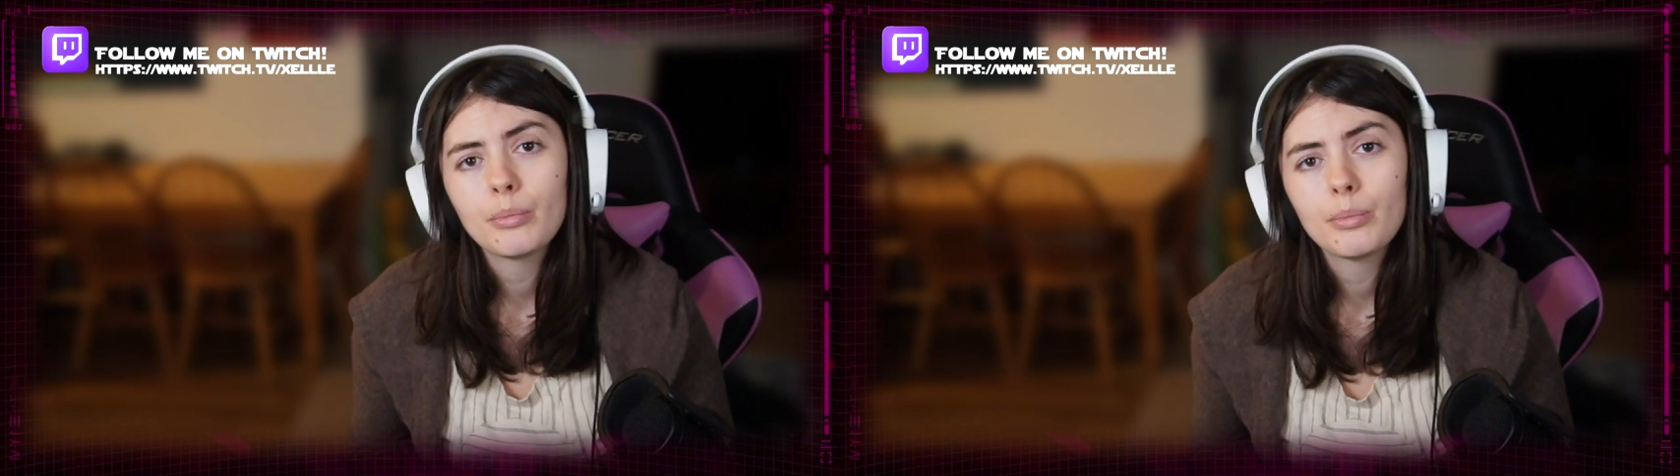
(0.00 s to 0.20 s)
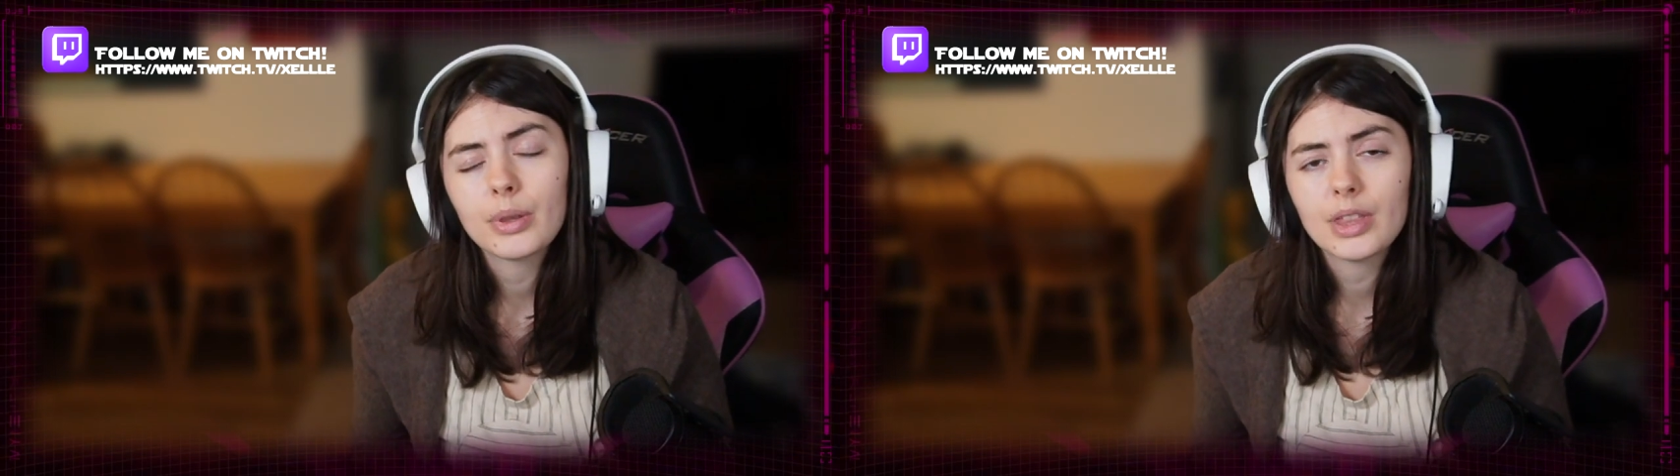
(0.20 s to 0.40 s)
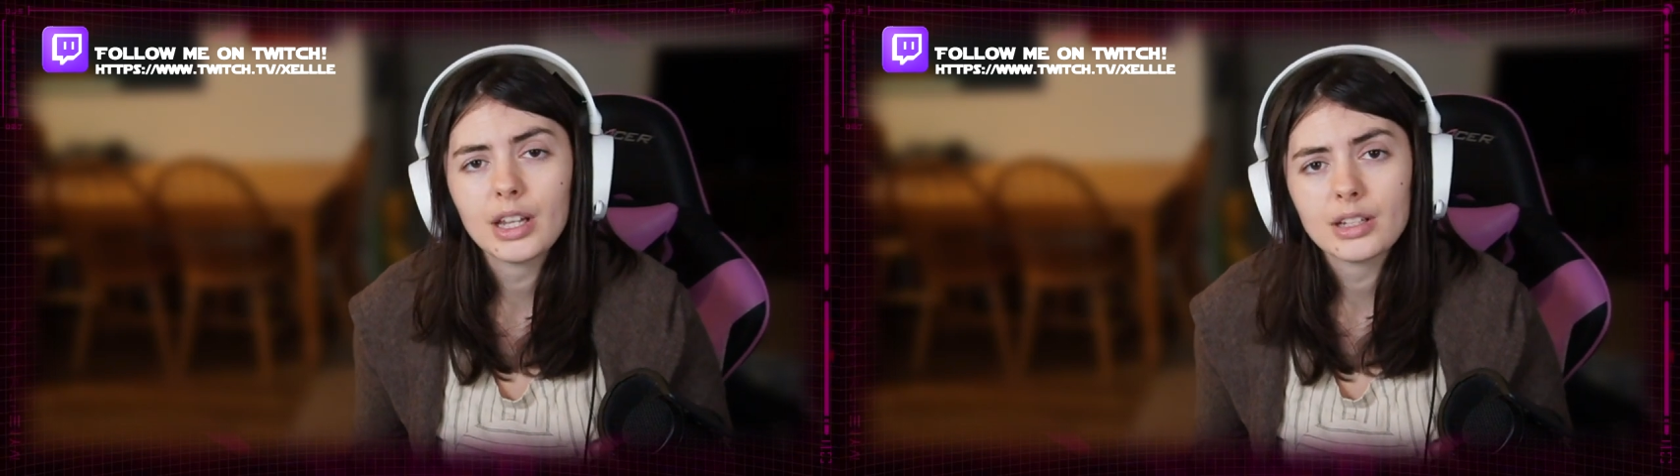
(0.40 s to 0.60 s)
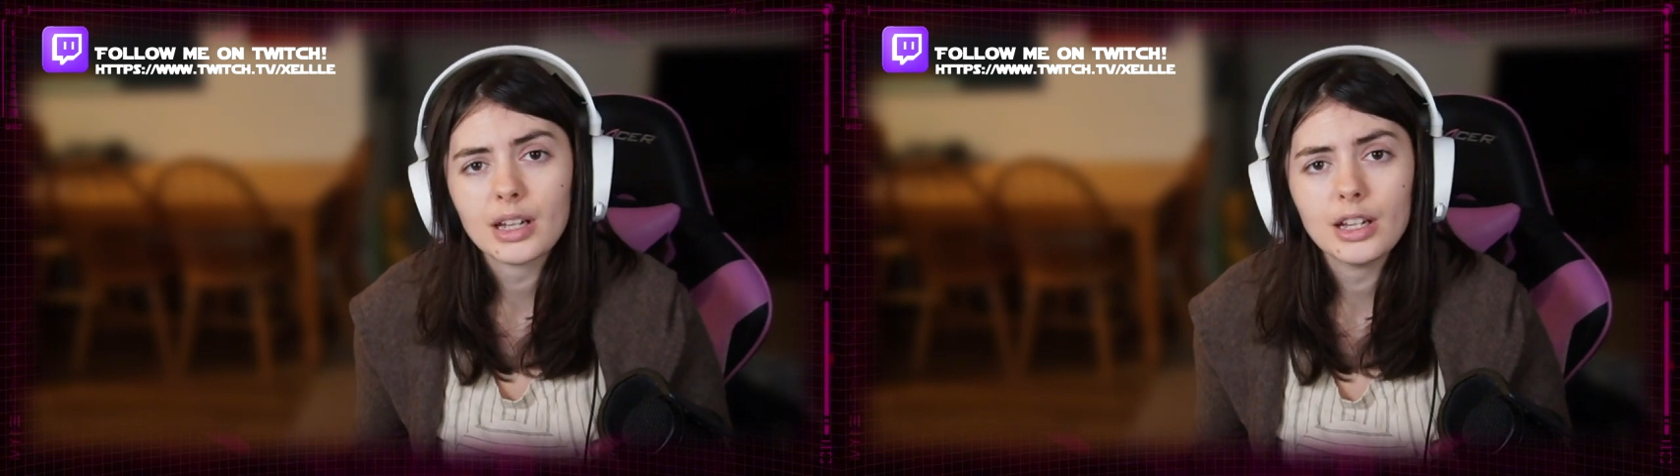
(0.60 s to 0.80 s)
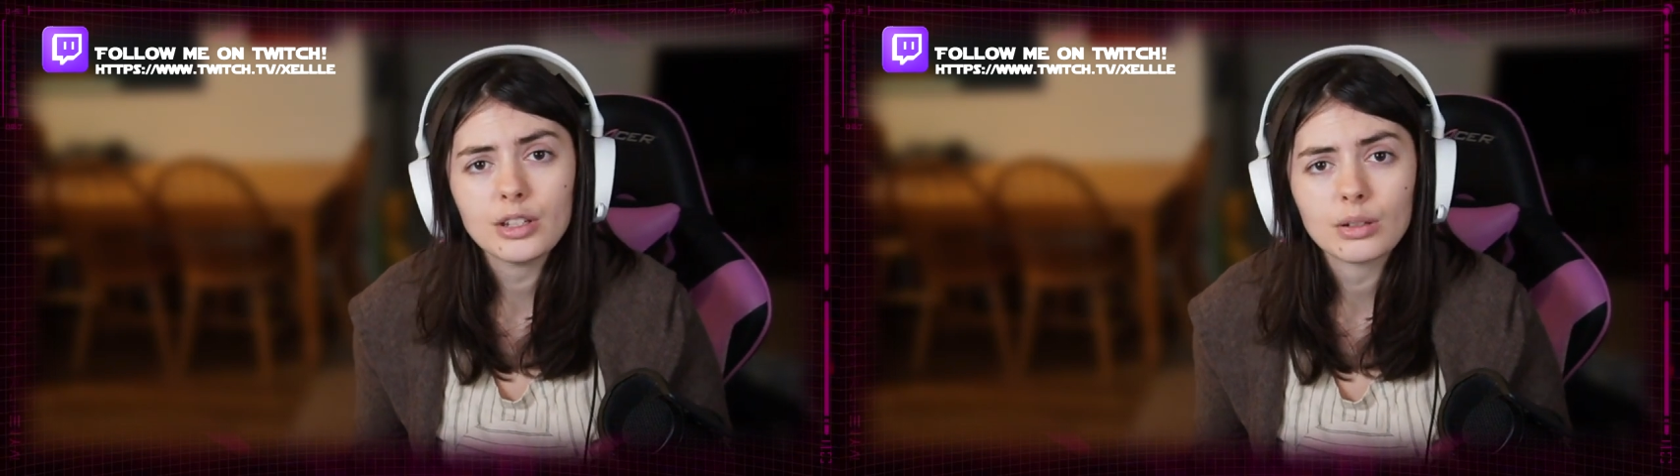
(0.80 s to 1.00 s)
but thanks
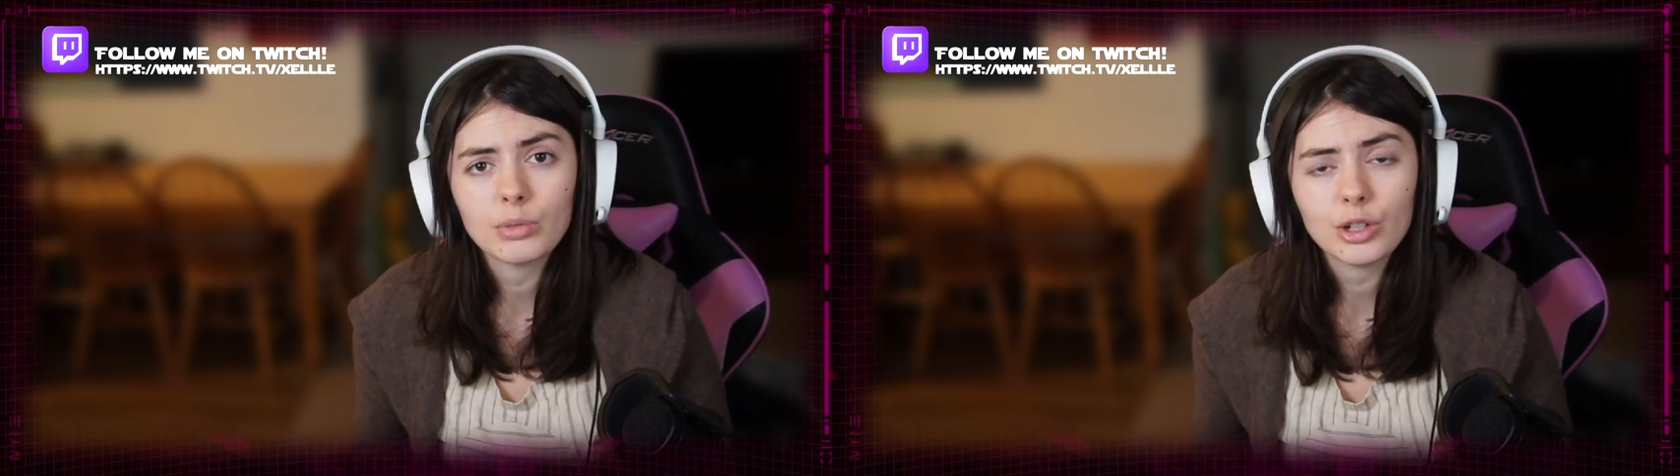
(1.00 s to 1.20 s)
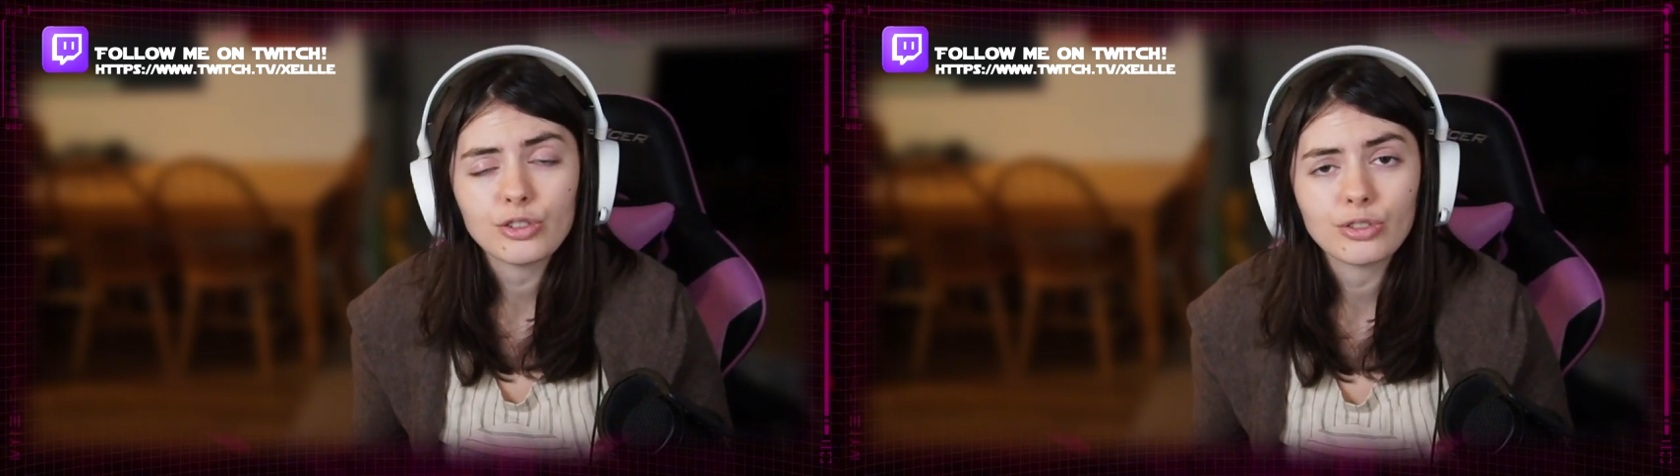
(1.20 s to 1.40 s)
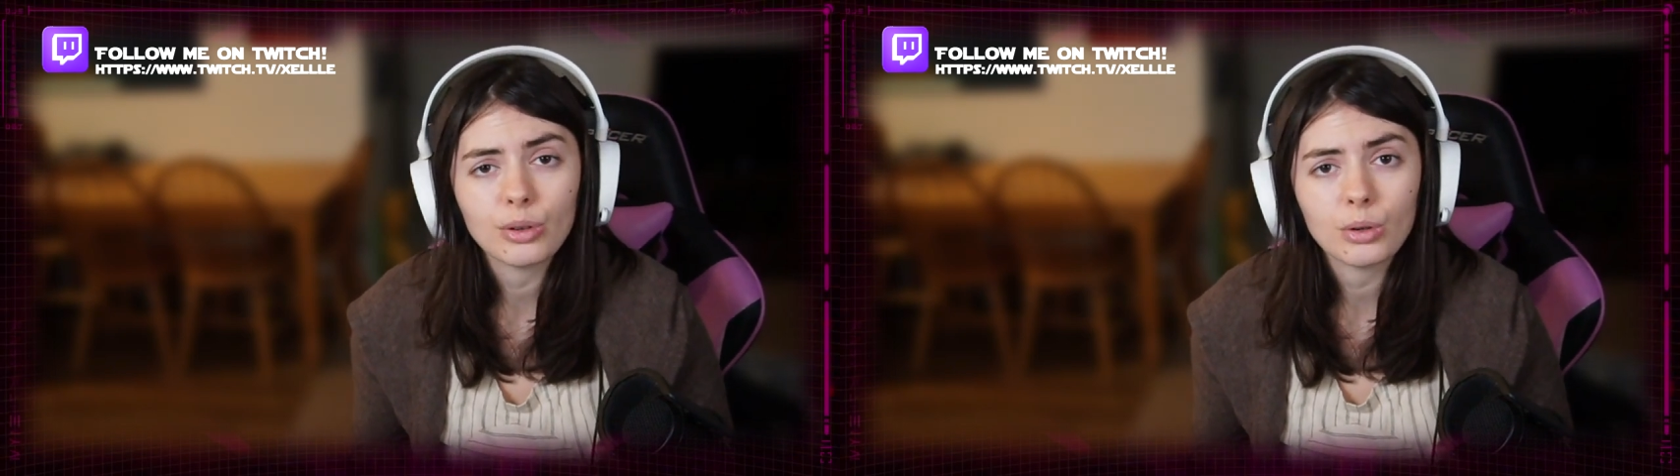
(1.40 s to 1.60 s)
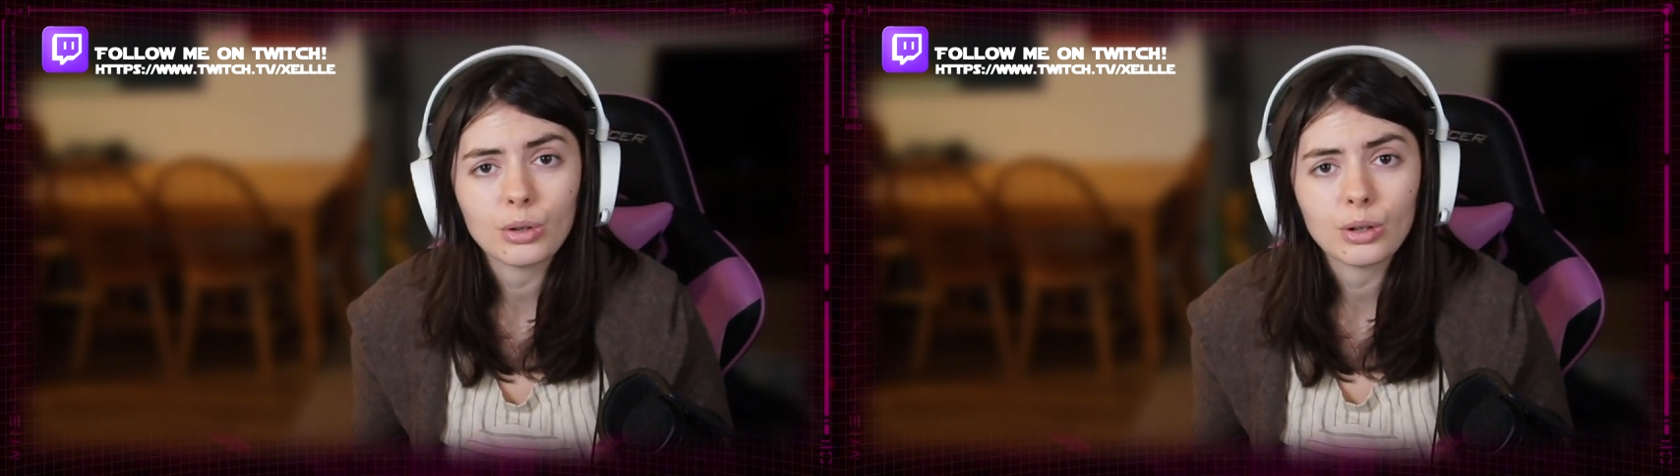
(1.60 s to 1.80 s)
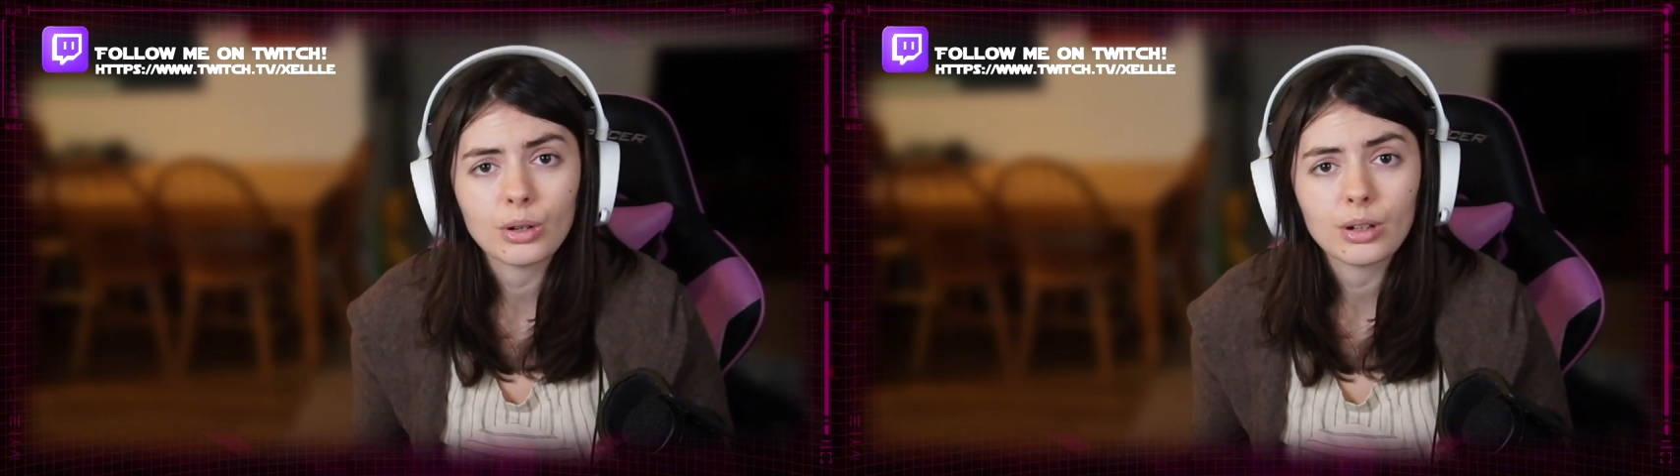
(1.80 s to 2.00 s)
guys so much
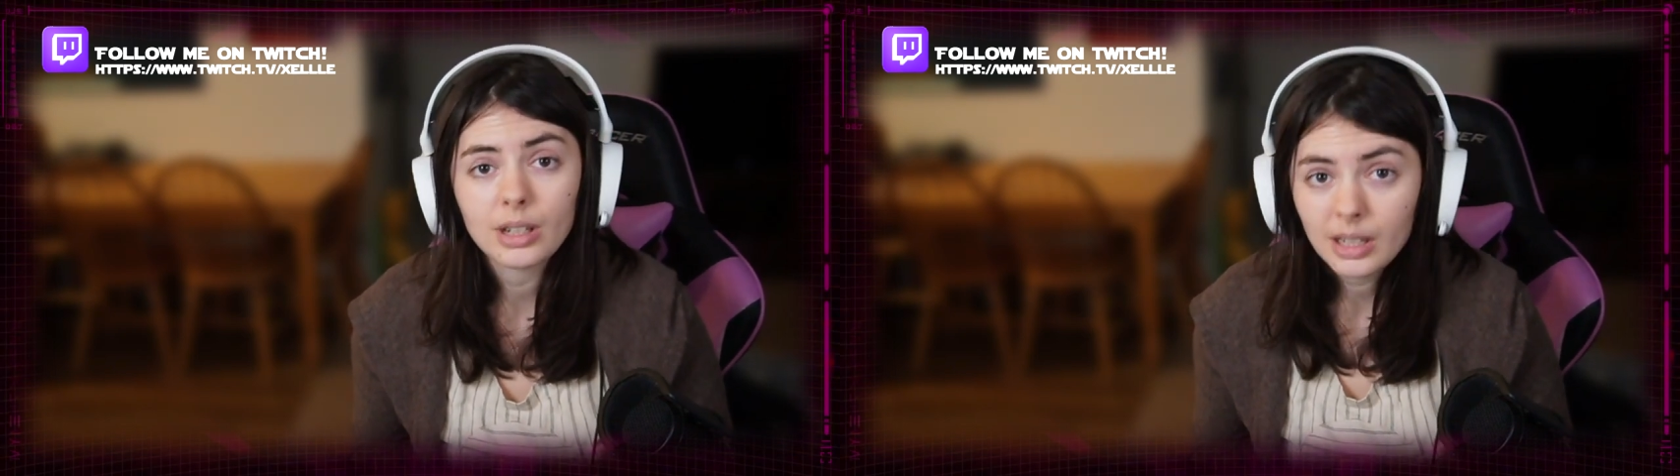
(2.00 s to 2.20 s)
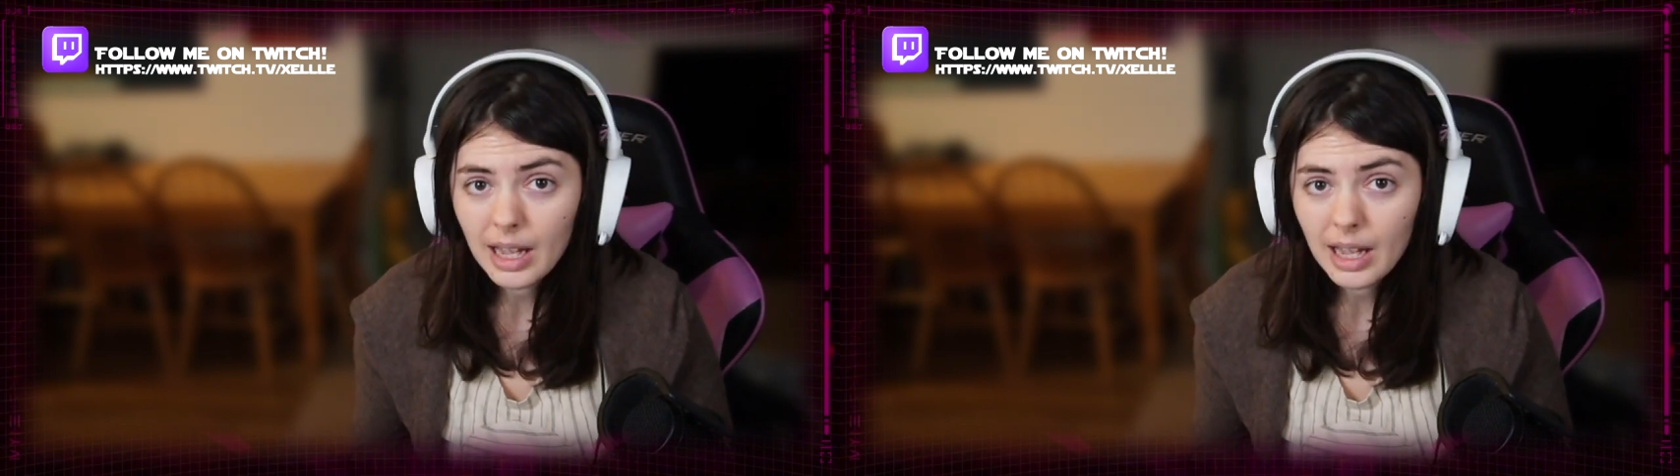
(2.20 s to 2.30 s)
for